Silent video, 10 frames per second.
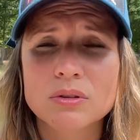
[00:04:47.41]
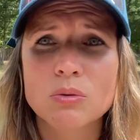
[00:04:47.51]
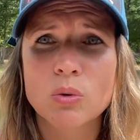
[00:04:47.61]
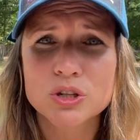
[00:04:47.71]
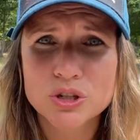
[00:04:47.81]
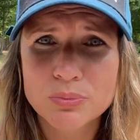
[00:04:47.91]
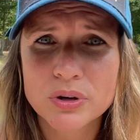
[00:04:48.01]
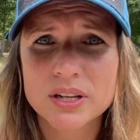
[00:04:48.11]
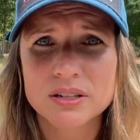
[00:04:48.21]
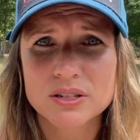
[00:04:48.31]
what you put
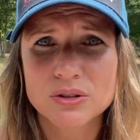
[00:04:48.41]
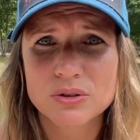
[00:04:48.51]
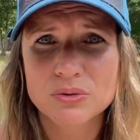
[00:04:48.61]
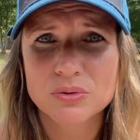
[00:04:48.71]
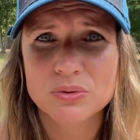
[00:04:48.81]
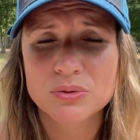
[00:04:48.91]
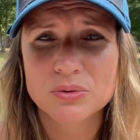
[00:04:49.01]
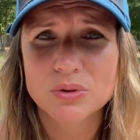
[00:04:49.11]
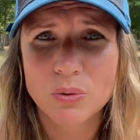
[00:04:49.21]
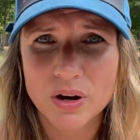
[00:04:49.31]
into
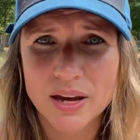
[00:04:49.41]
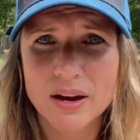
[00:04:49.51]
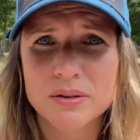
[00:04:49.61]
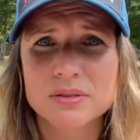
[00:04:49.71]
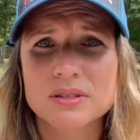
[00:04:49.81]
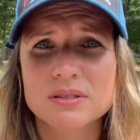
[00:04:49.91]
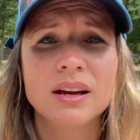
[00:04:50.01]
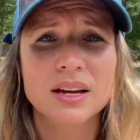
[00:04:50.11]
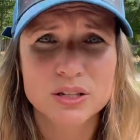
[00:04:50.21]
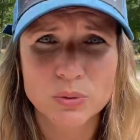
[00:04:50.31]
the workouts
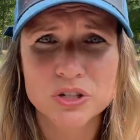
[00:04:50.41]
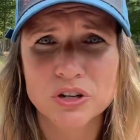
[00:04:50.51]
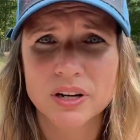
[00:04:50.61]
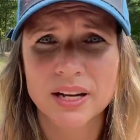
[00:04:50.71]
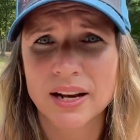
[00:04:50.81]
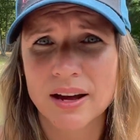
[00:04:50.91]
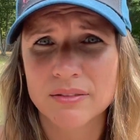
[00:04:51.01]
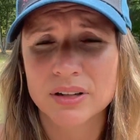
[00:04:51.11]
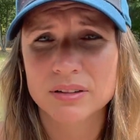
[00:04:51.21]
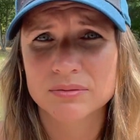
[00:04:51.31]
is what you're going to get out of
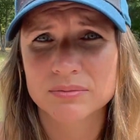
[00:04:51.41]
it.